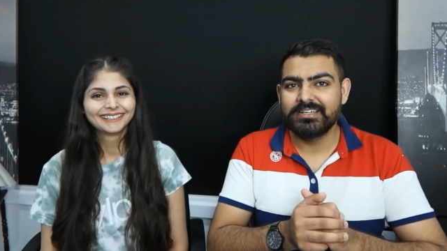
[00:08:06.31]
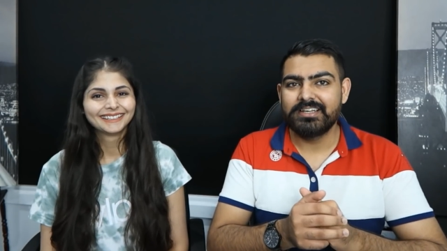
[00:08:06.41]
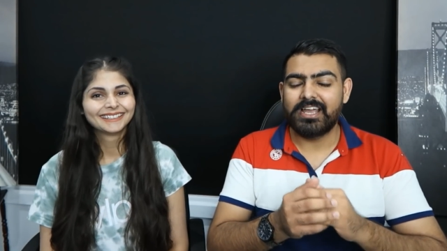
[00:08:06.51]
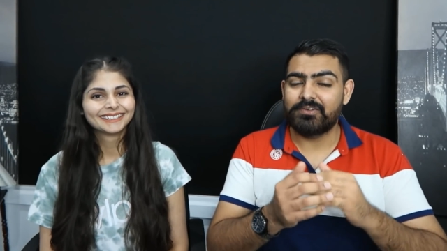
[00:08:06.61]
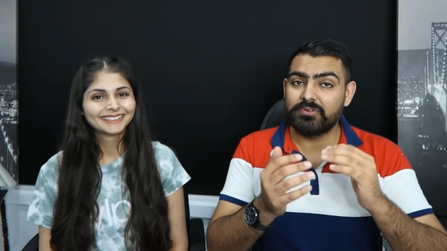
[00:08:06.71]

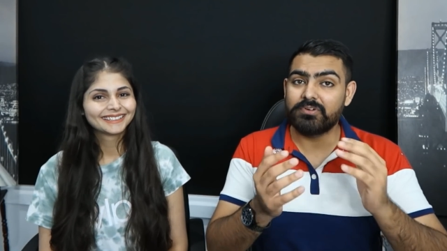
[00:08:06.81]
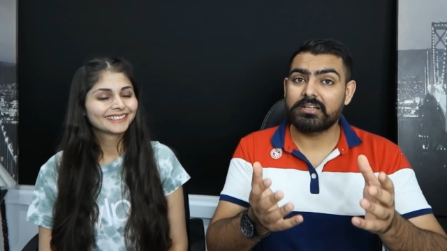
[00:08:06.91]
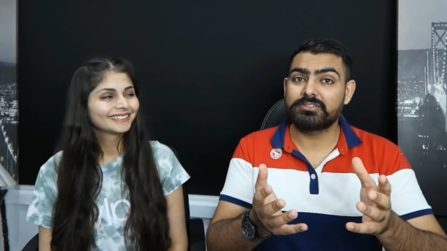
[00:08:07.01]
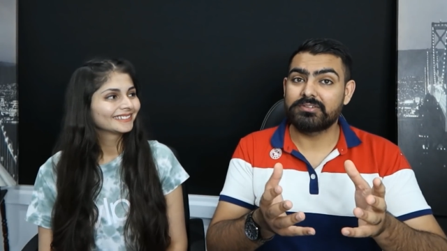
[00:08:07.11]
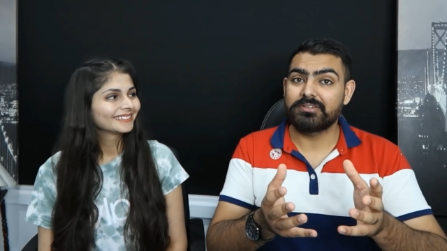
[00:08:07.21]
Speaker 1: And from what I
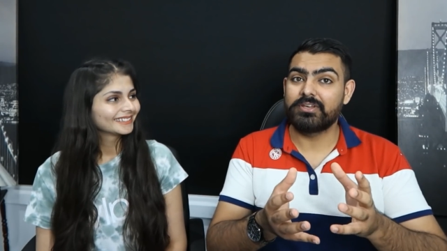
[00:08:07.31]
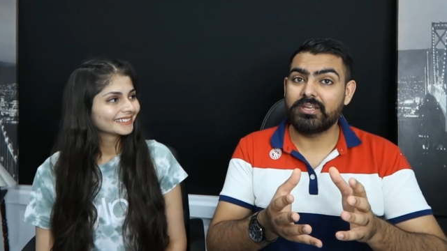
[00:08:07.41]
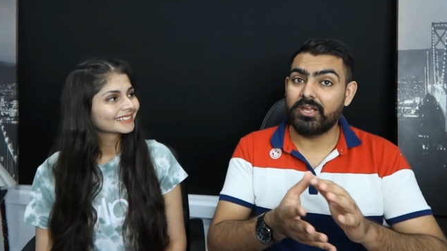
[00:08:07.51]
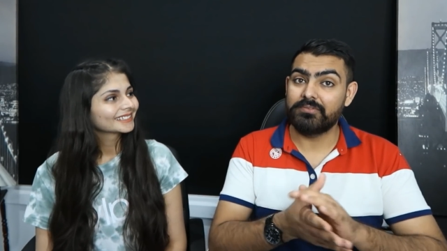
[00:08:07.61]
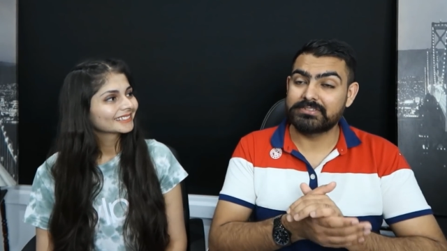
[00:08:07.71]
saw the video,
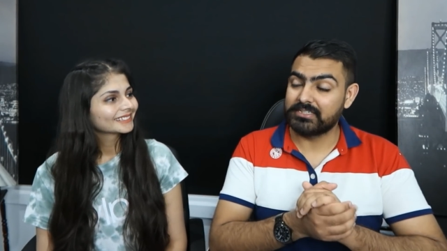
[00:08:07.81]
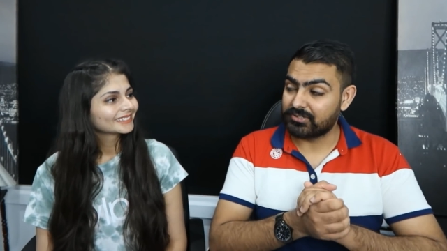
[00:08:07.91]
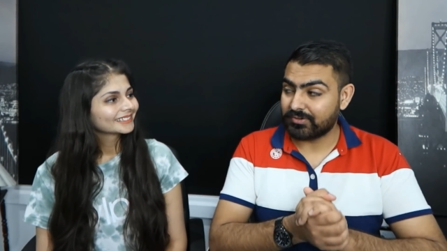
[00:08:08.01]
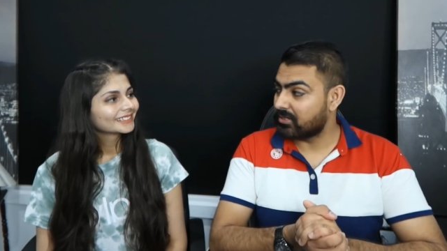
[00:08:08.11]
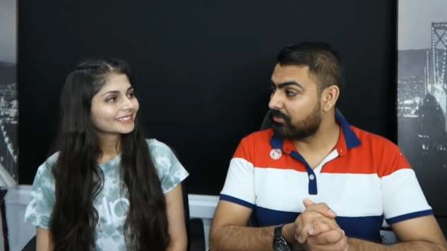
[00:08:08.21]
it was
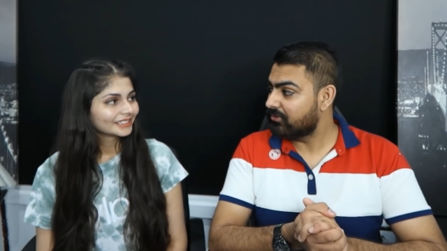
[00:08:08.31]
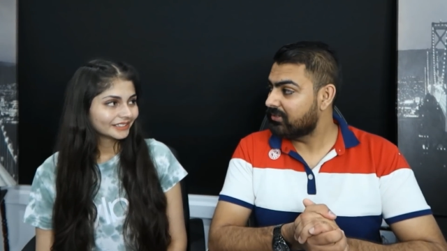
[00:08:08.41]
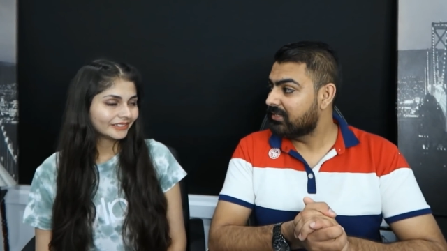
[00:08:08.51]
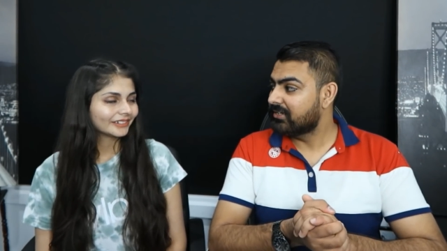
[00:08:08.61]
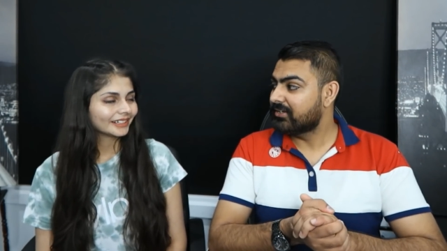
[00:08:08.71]
incredible.
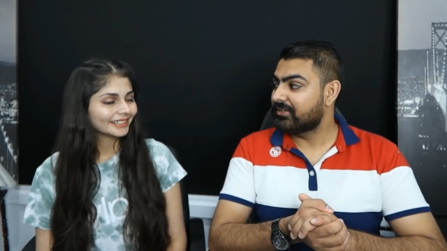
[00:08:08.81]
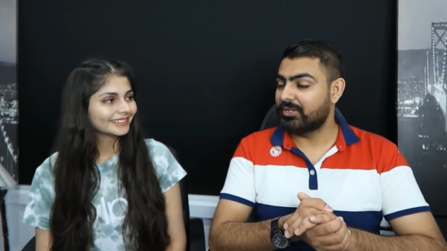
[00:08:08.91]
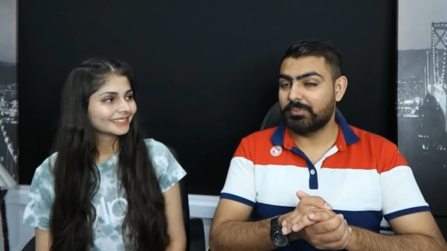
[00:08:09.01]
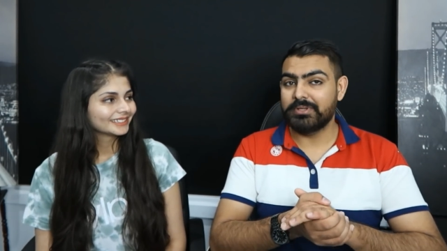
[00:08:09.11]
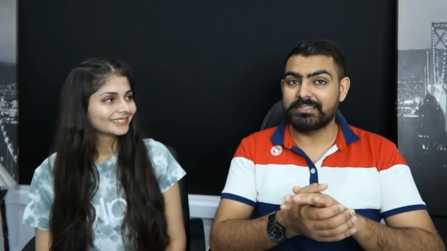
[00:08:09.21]
All right. You know
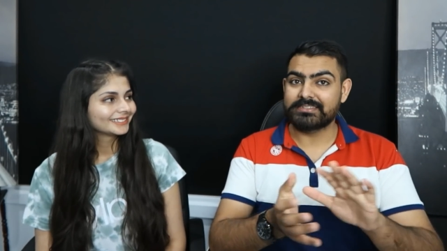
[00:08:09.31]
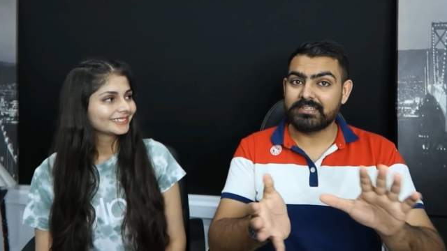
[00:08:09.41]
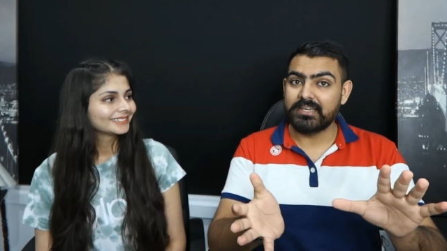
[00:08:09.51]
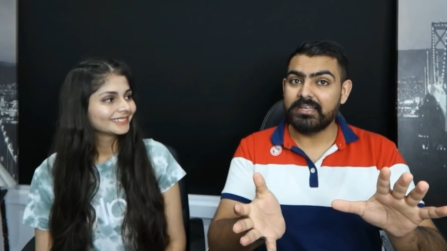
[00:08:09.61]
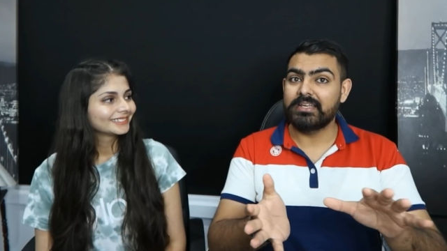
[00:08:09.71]
what I mean? The
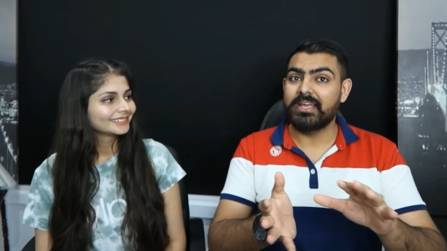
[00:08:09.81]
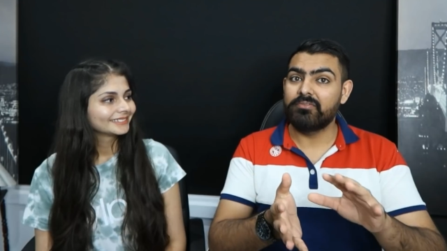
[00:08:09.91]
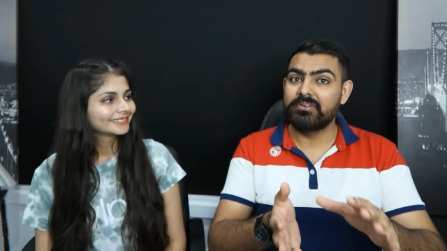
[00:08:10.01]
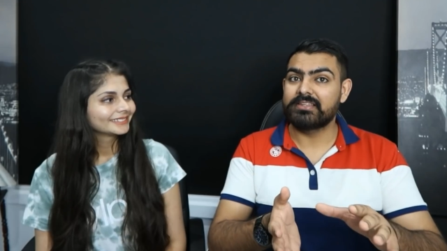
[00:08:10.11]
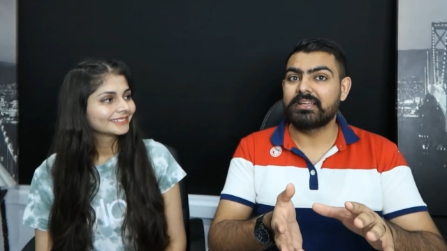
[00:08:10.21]
setting,
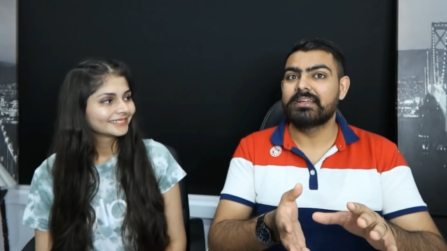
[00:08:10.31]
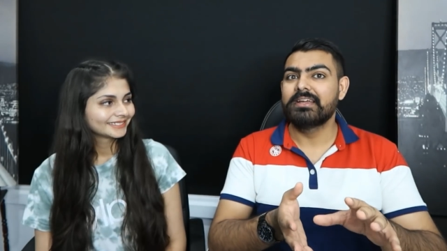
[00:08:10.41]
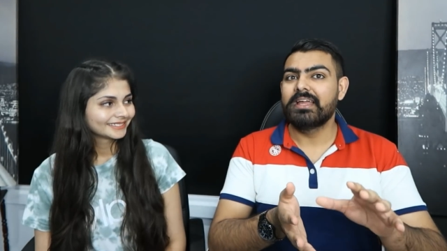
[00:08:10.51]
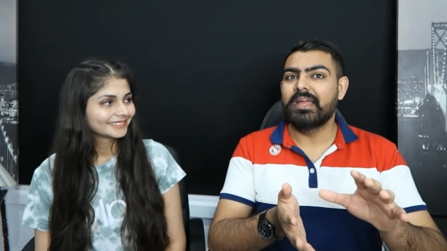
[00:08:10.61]
everything.